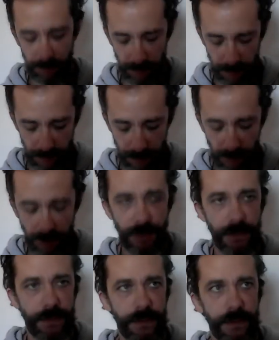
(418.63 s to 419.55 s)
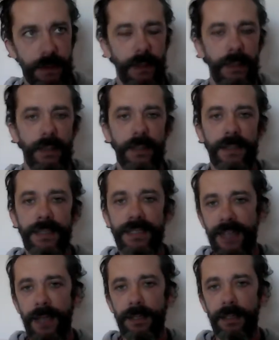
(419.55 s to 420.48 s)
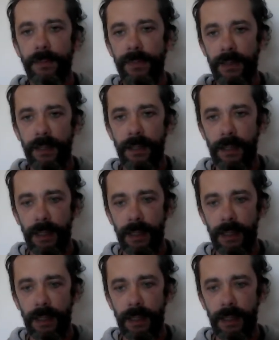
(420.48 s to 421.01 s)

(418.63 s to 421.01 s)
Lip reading: It's not just static being